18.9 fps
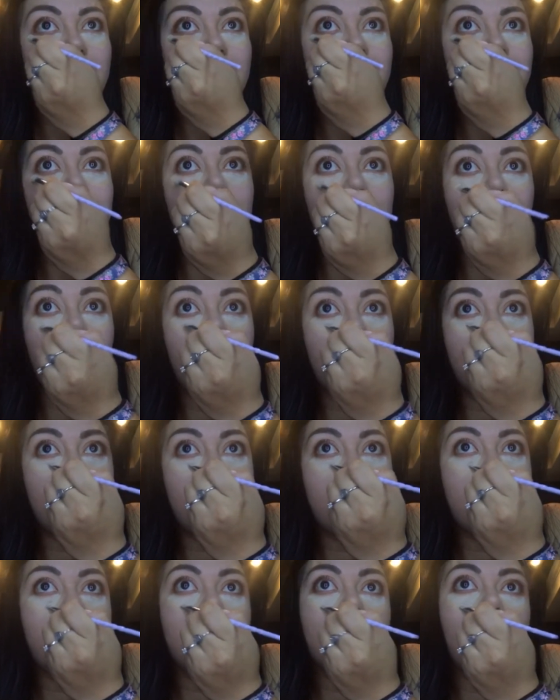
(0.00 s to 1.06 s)
looks gross.
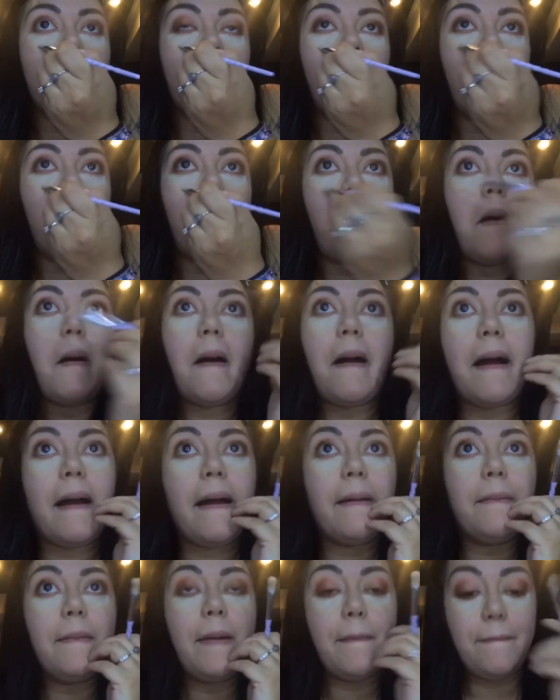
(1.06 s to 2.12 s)
So
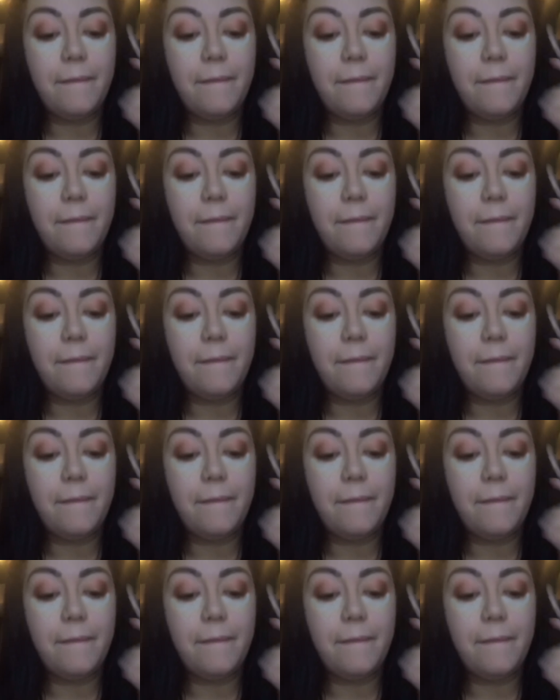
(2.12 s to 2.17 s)
I'm a